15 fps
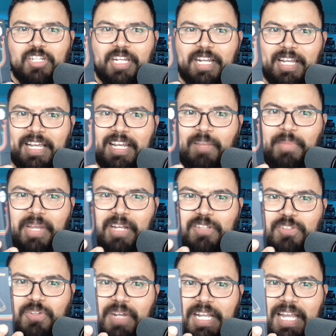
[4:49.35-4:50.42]
And I gotta be
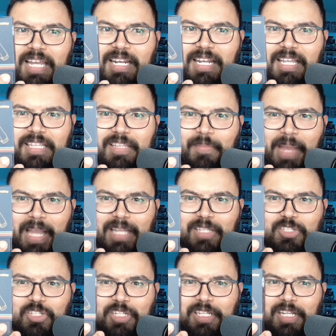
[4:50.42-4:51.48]
honest with you, I kind of like the
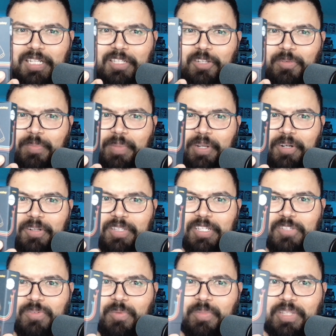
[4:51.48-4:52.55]
packaging a little bit better on
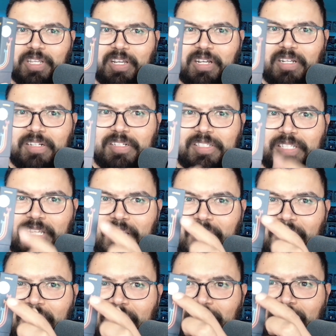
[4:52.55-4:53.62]
this one with the colors.
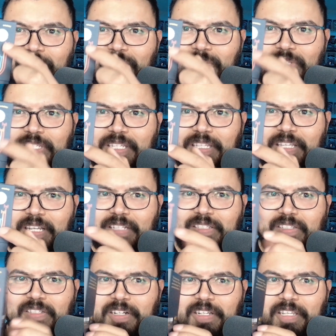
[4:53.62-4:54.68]
You do see the Death
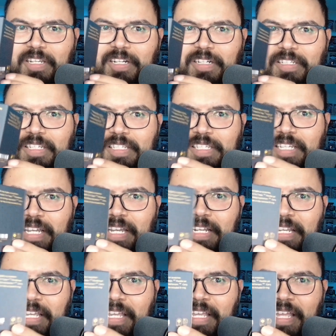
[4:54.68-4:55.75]
Star there, the
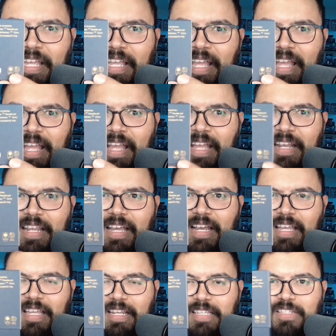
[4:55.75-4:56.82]
design, and
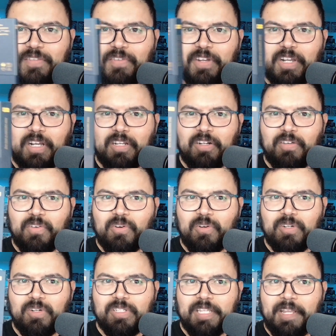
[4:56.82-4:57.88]
it is different color, of
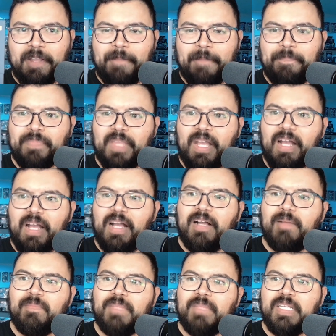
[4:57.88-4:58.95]
course.
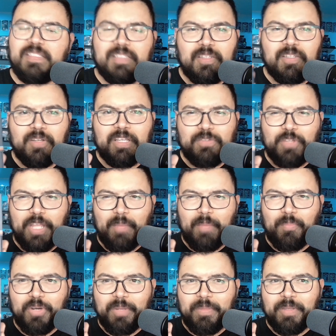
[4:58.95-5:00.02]
It still gives you
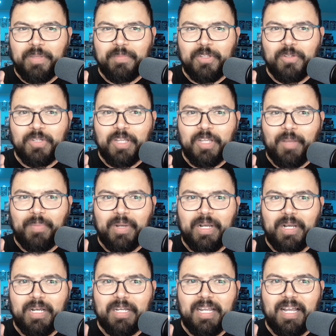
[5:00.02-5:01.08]
that premium look,
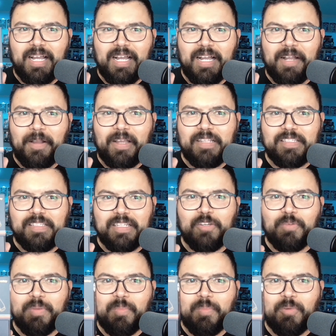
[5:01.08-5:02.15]
but it's a
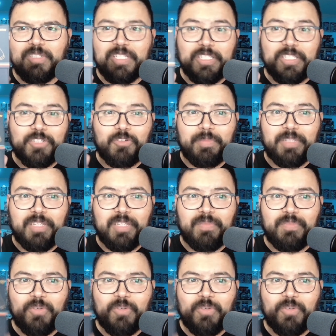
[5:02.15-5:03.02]
little bit more descriptive.